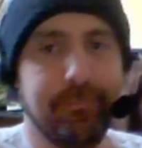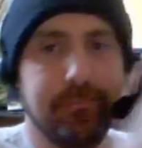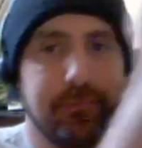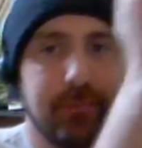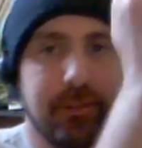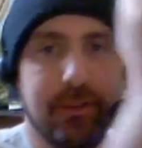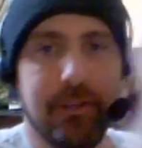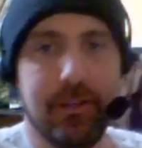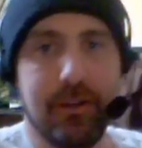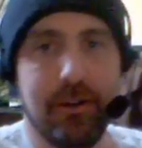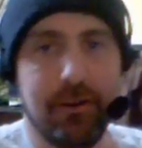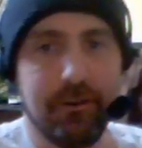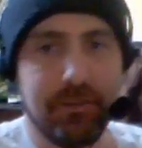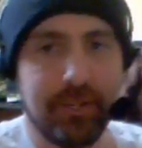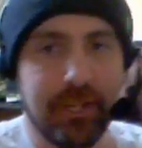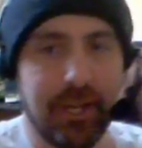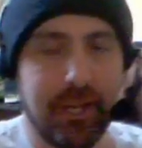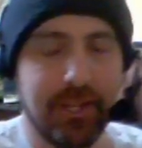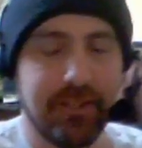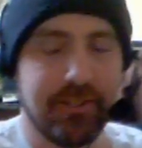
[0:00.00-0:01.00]
You know,
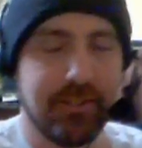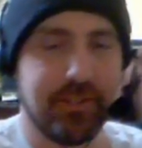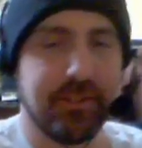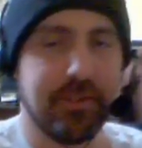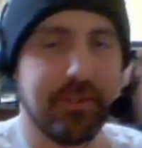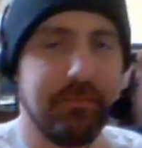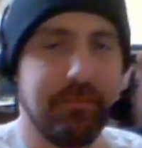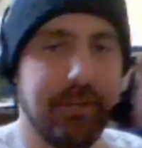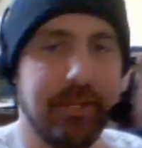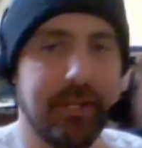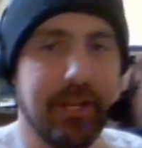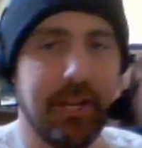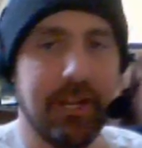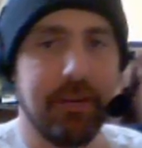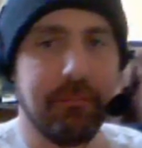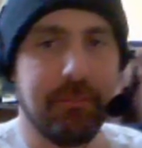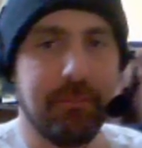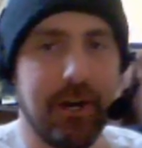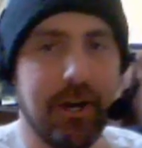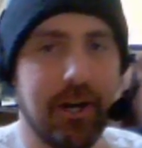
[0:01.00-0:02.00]
cases of Big
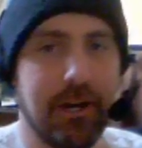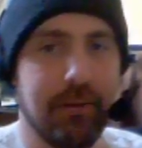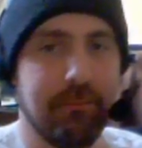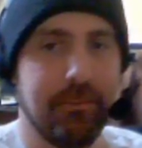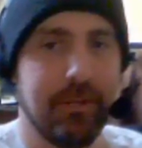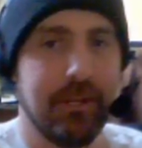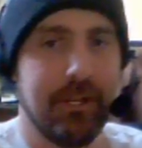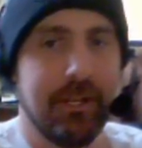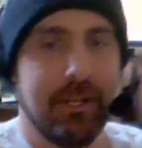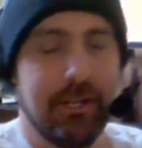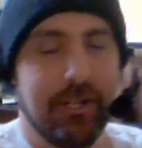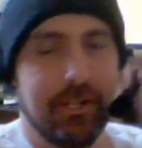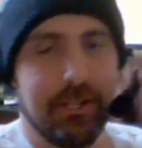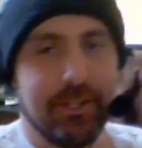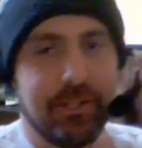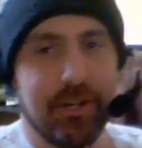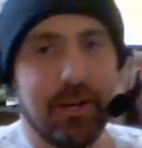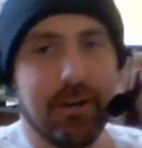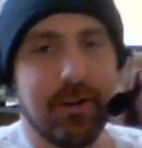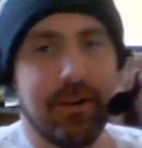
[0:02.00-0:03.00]
8 pop.
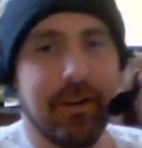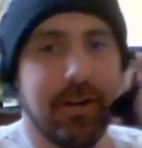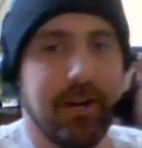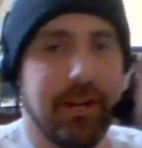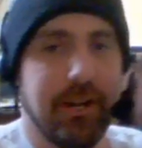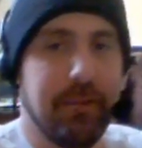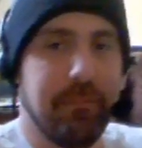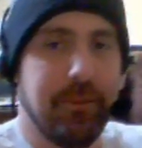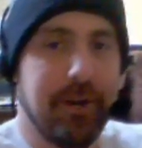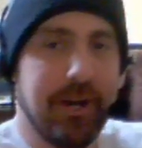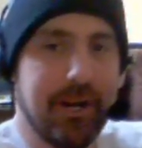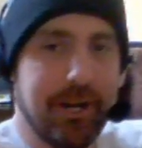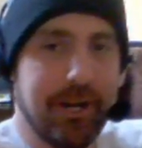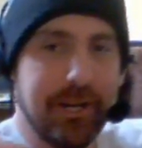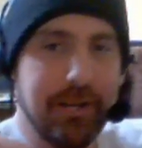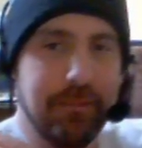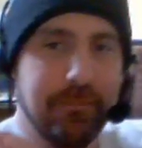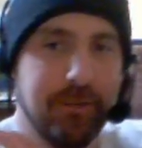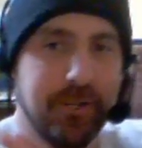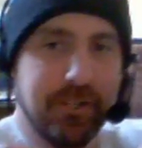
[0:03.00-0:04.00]
It's hard on the
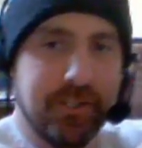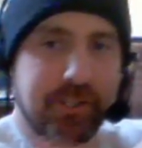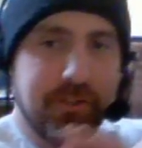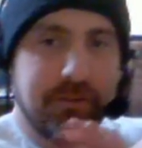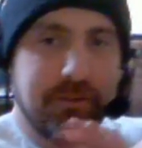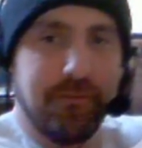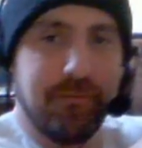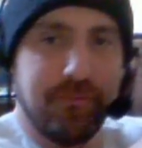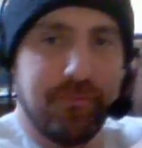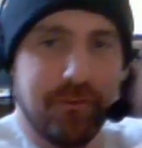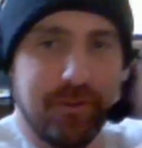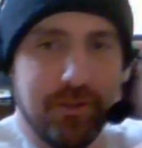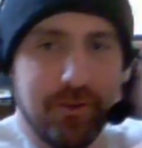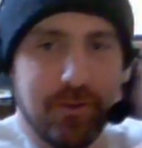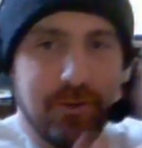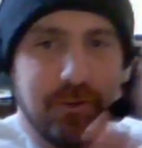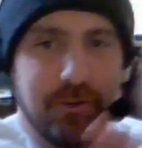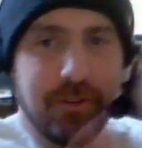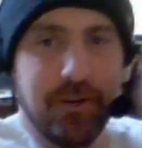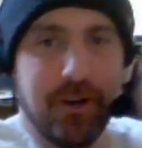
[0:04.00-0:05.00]
body, but it's good for the
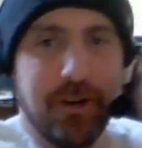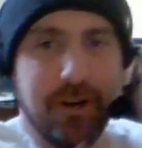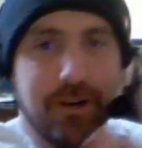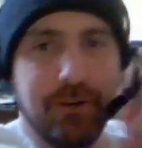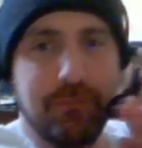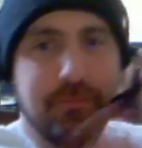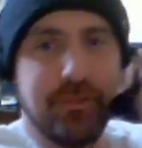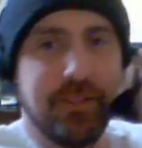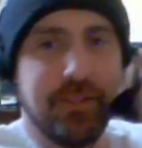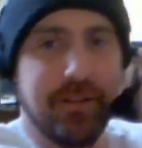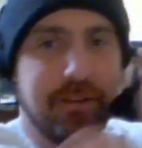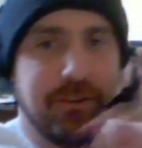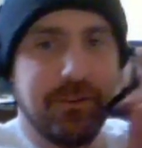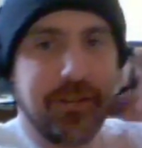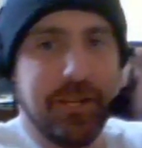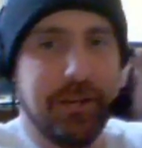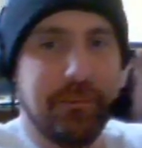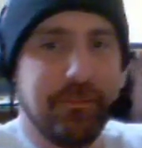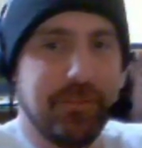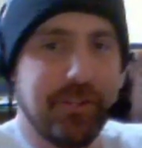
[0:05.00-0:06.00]
old arms, you know,
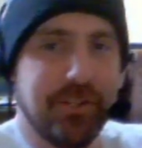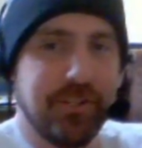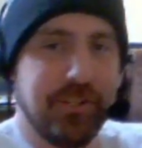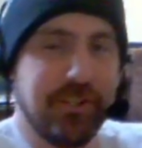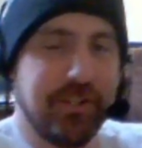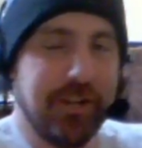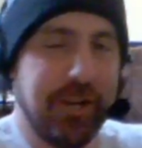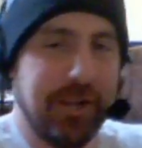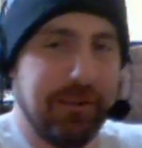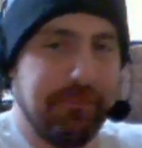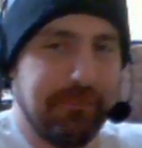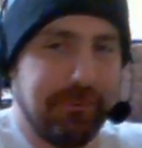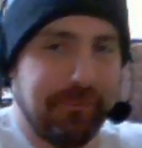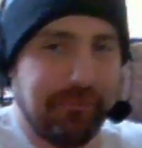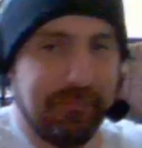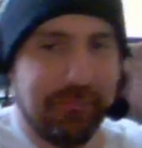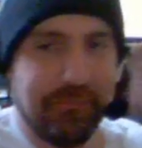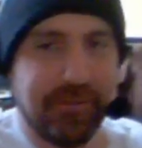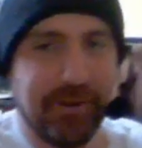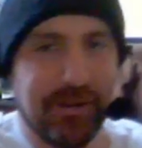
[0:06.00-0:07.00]
keeps you in shape.
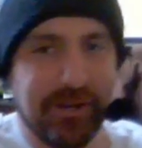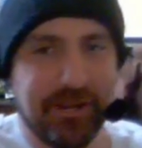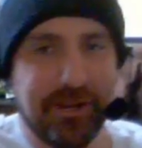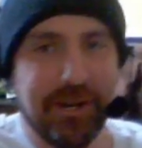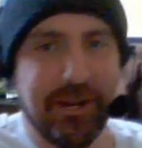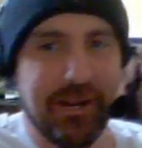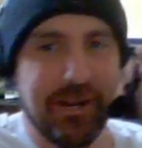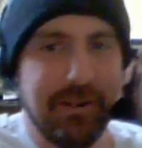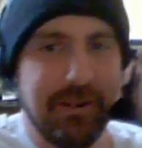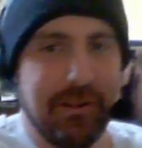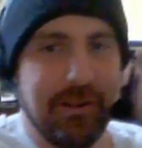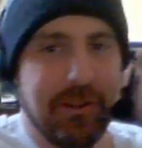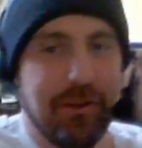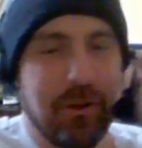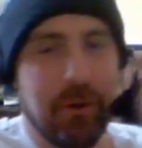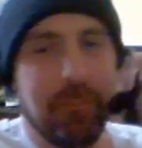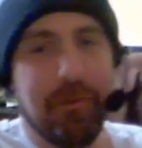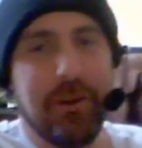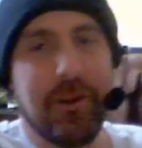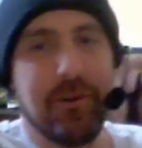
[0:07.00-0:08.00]
But
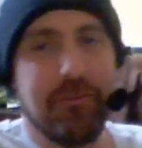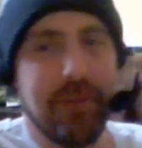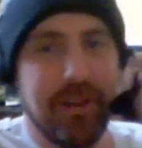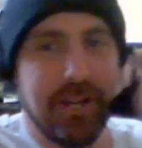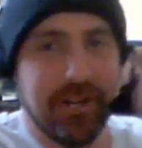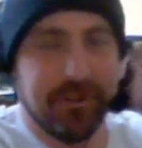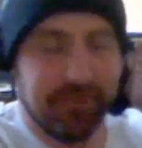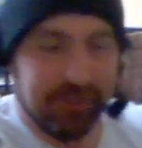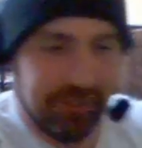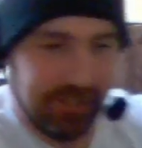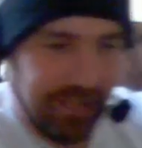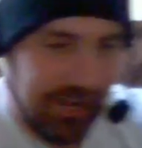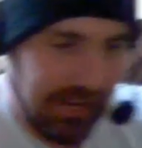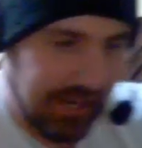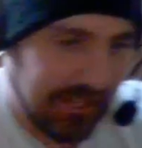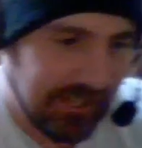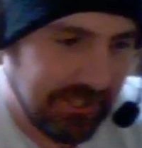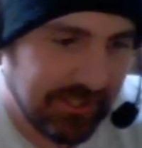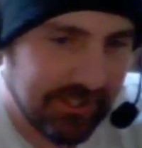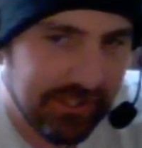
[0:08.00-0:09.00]
no better way to
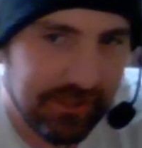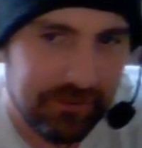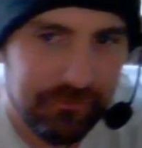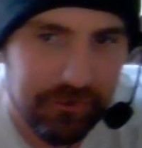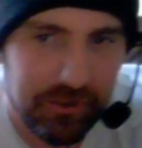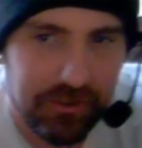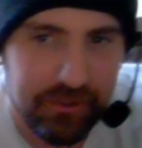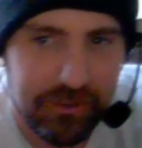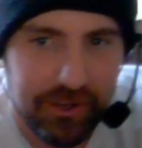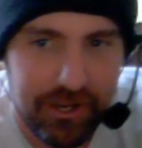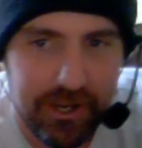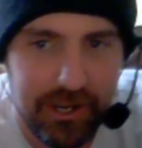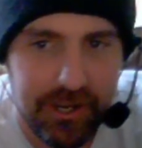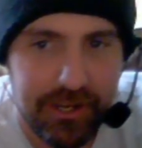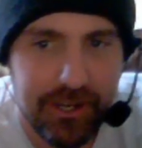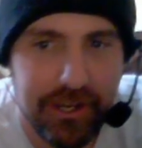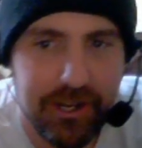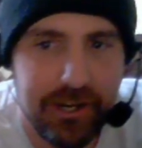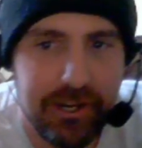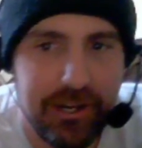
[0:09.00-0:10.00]
relax than with
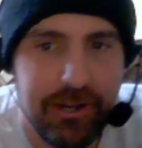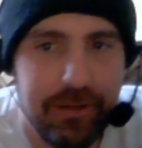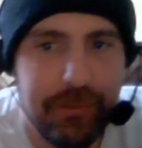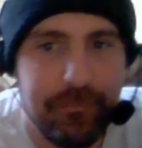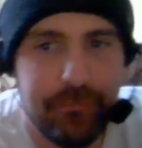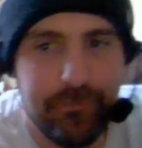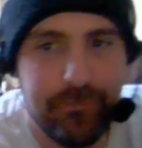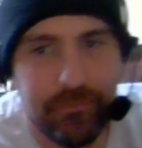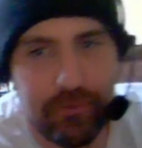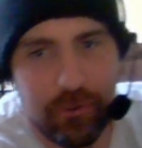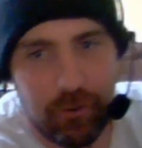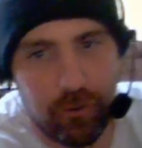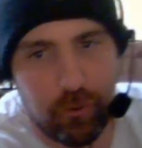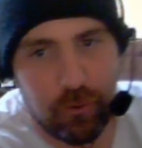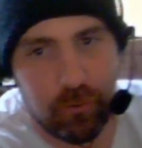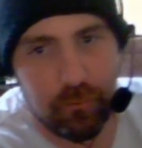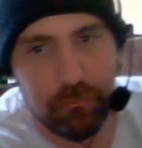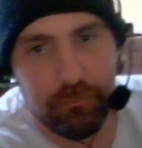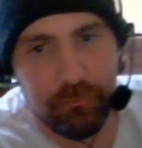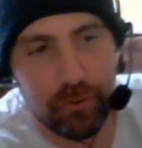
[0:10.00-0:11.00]
a
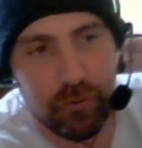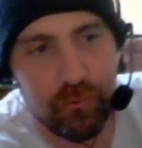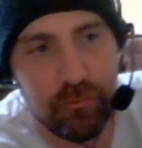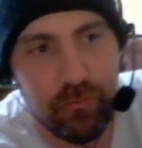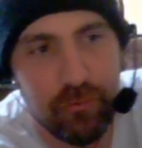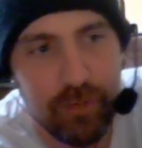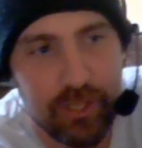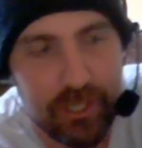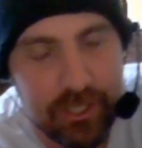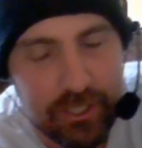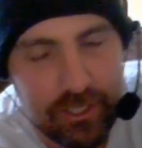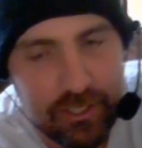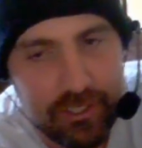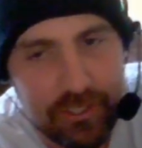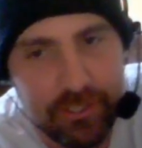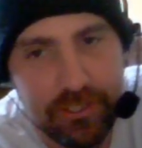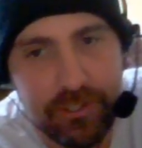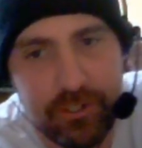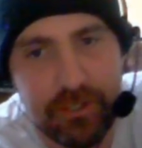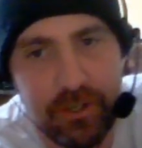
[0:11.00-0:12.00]
home brew.
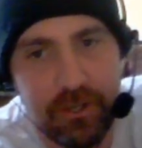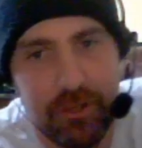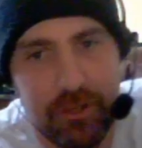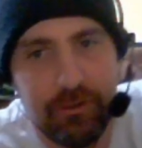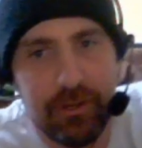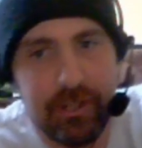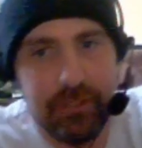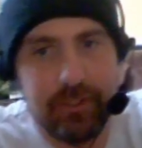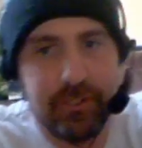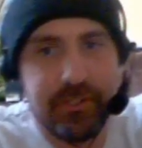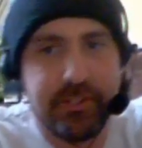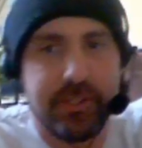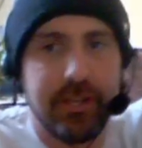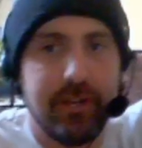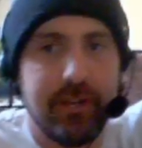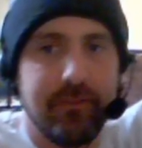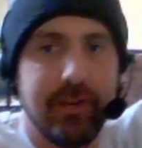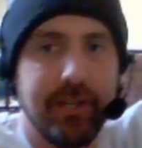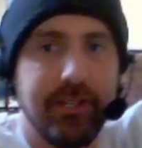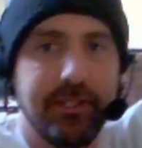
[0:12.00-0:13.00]
So let's
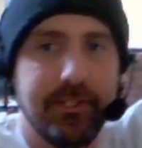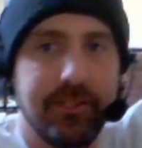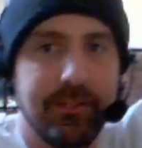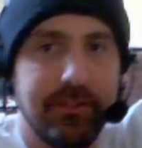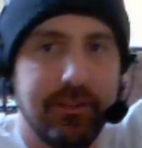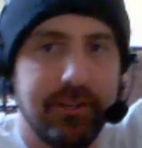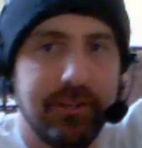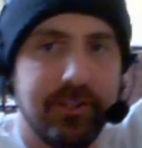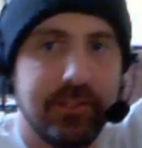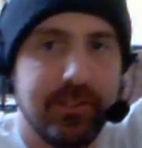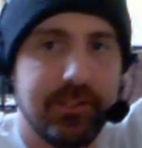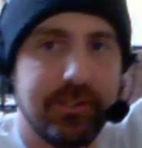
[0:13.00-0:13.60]
get right to this.